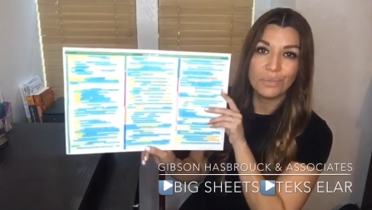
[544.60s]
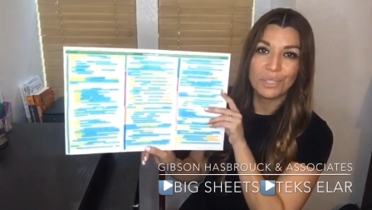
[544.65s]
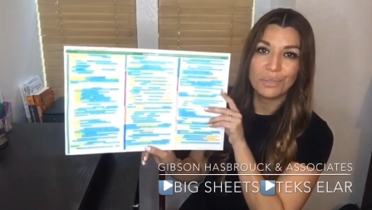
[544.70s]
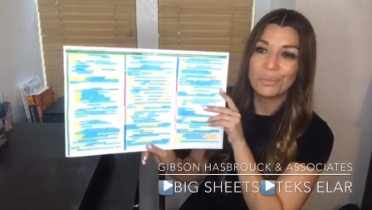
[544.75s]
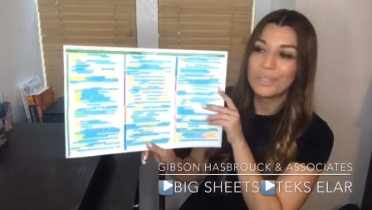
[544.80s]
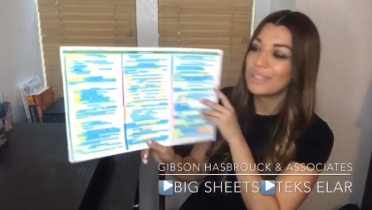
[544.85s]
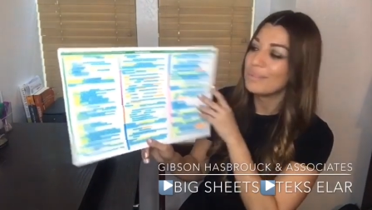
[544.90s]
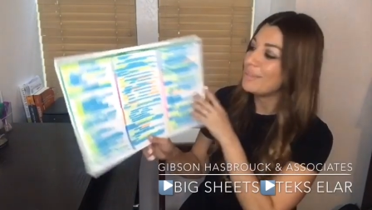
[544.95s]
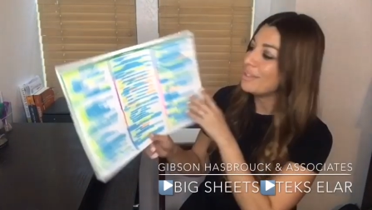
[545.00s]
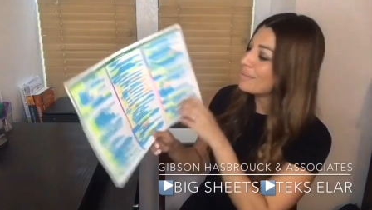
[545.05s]
one
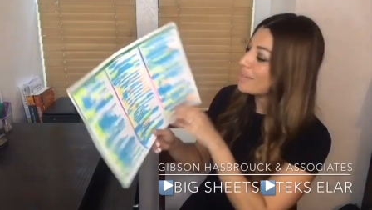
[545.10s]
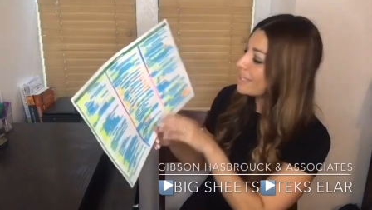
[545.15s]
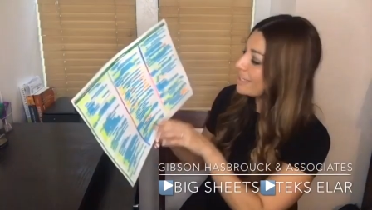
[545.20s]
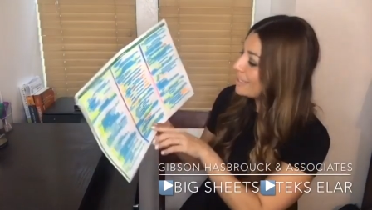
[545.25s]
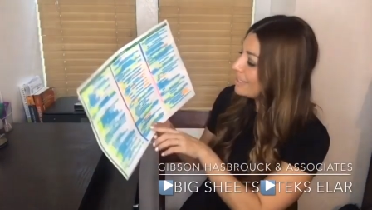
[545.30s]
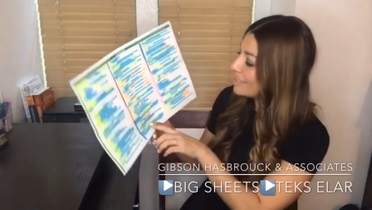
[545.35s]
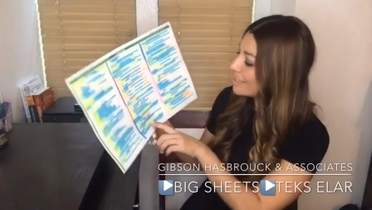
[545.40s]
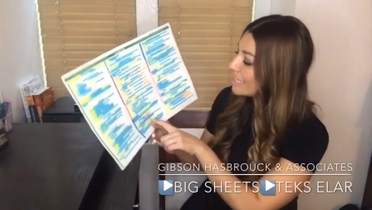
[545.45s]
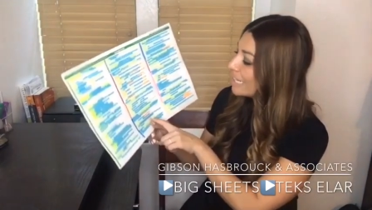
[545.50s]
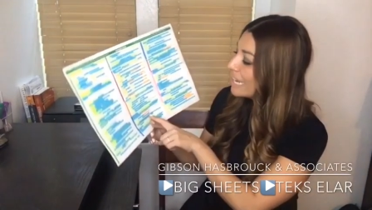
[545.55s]
with me right
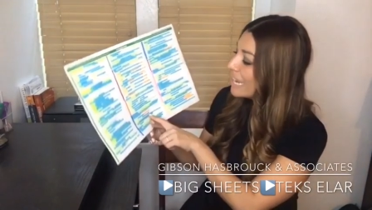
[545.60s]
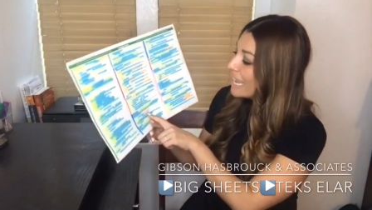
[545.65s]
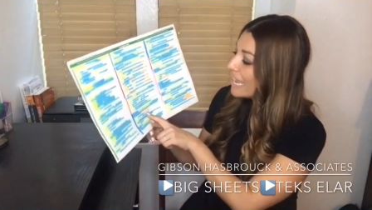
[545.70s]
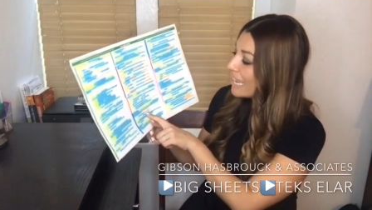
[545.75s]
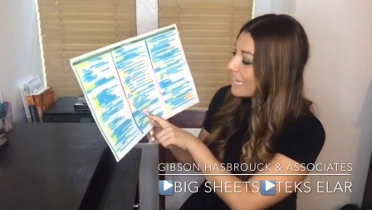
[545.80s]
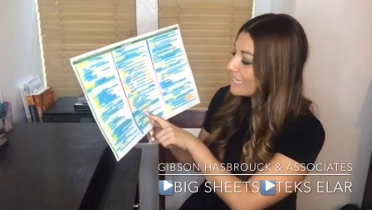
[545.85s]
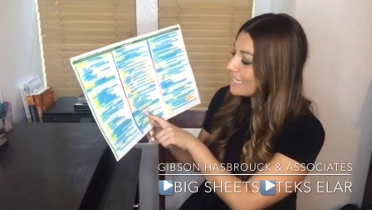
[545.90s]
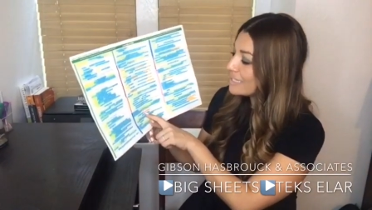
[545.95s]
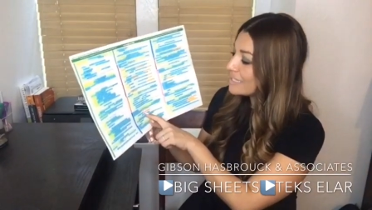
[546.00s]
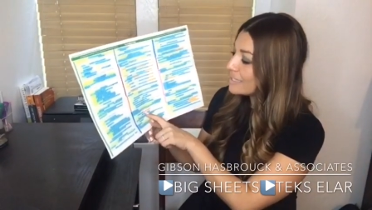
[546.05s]
here,
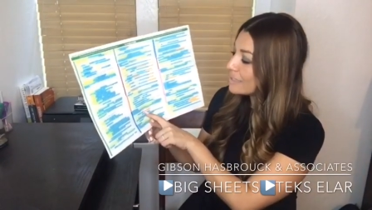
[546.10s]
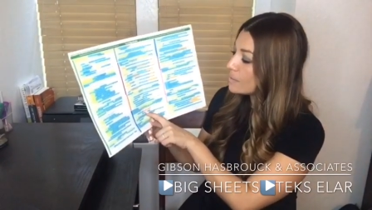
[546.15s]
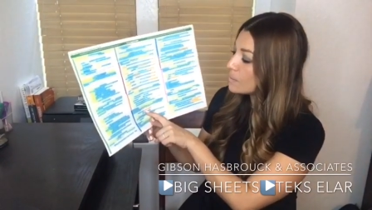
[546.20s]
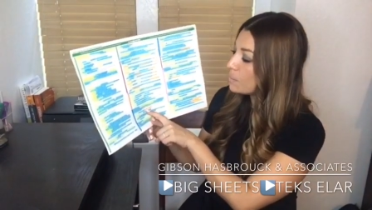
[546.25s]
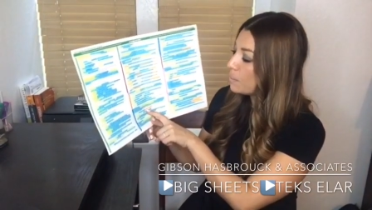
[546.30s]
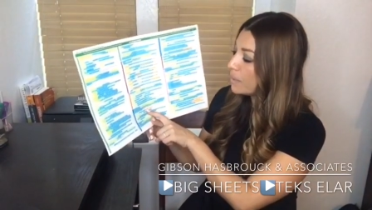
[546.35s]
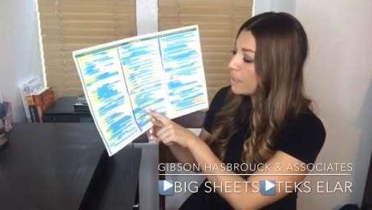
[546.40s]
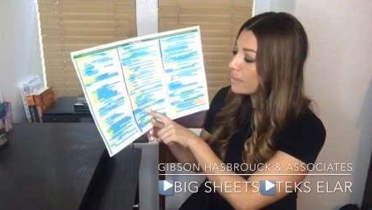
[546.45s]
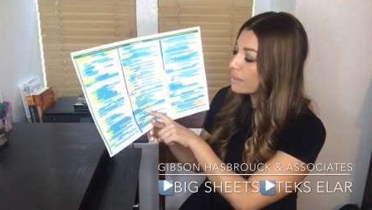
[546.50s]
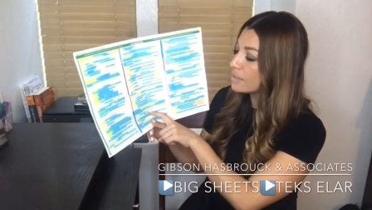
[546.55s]
and it says
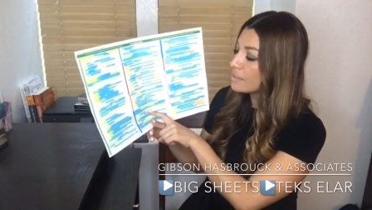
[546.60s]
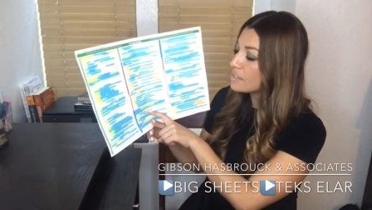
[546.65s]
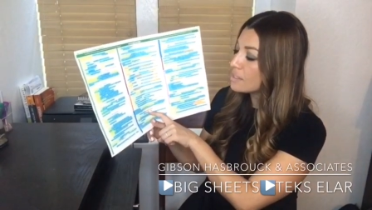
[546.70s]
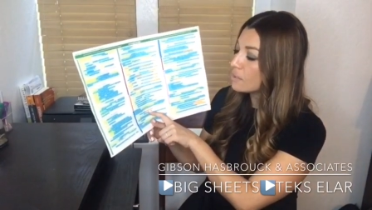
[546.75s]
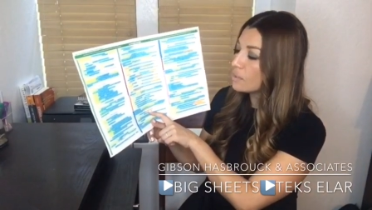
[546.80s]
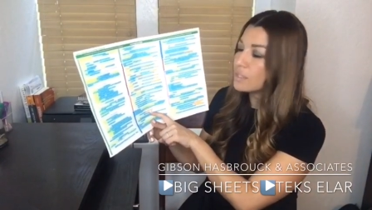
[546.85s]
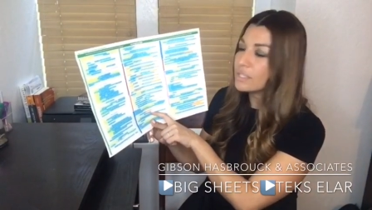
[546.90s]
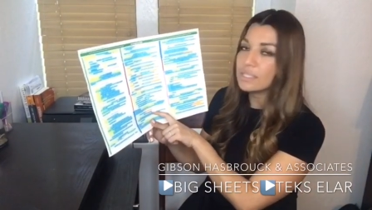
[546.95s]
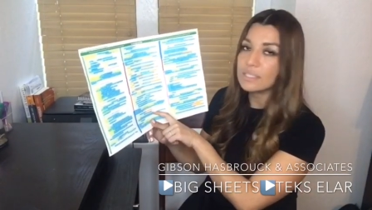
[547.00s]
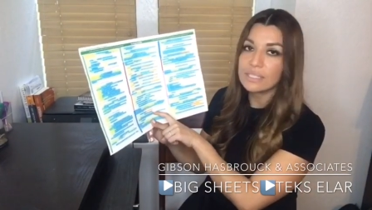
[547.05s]
with
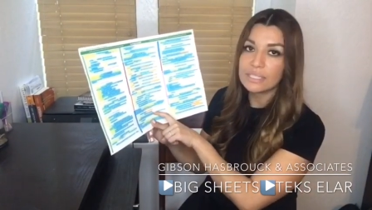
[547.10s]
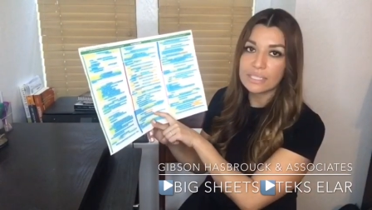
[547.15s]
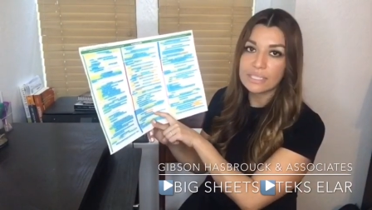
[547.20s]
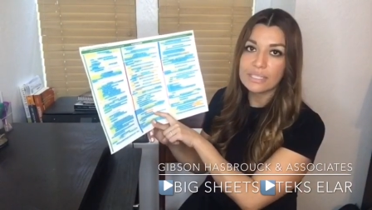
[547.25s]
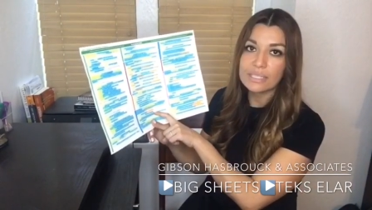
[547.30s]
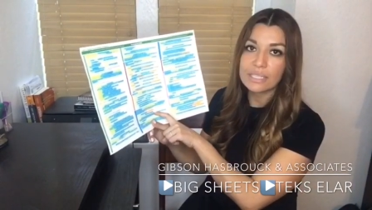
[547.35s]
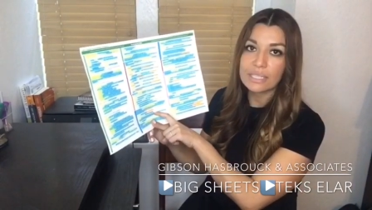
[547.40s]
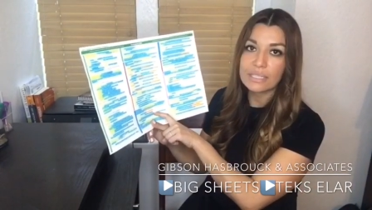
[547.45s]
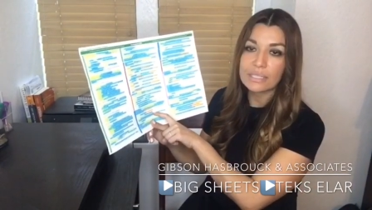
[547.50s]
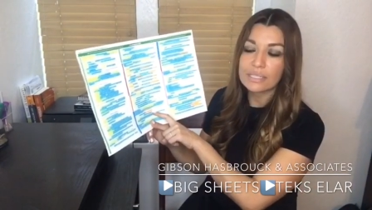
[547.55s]
adult
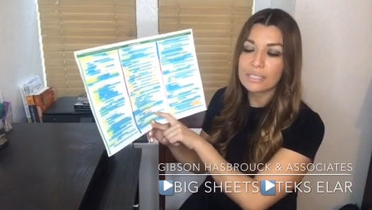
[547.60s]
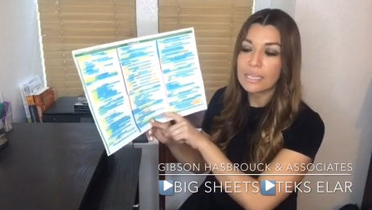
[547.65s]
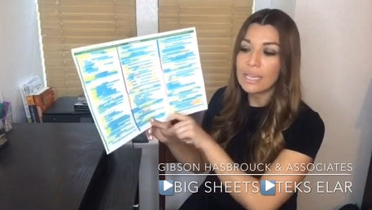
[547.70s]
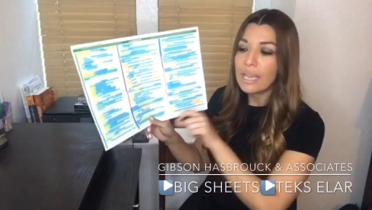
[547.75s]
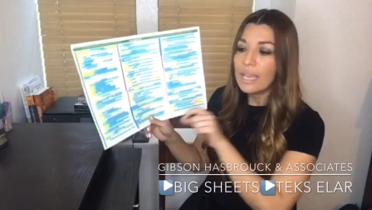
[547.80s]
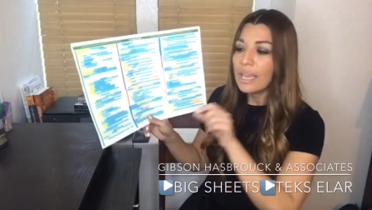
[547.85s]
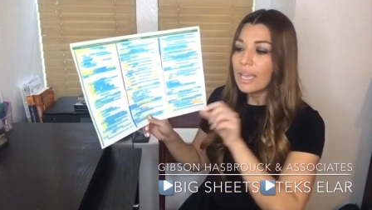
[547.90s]
assistance.